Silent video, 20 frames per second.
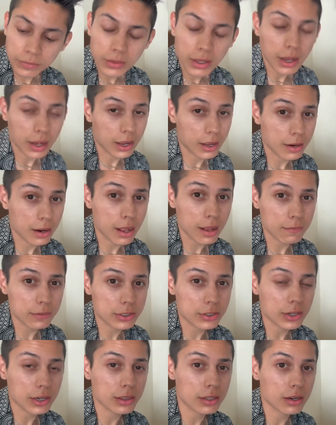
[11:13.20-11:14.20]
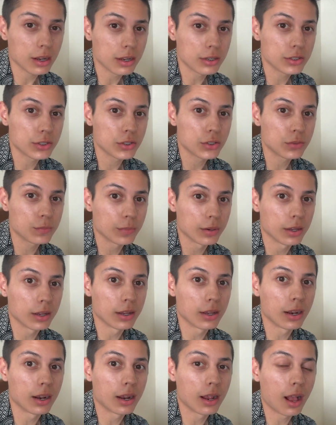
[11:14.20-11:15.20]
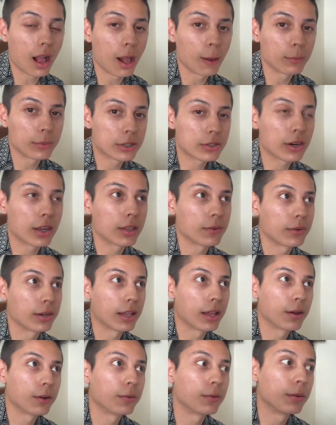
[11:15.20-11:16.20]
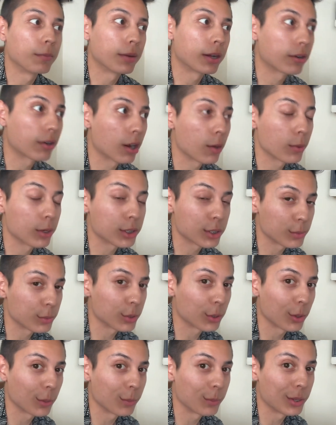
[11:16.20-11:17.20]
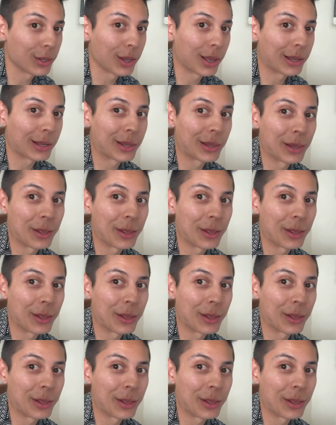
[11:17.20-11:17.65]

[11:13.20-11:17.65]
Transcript: I haven't tried the nachos, but I'm gonna try them right now, and my grandma seems to want to be liking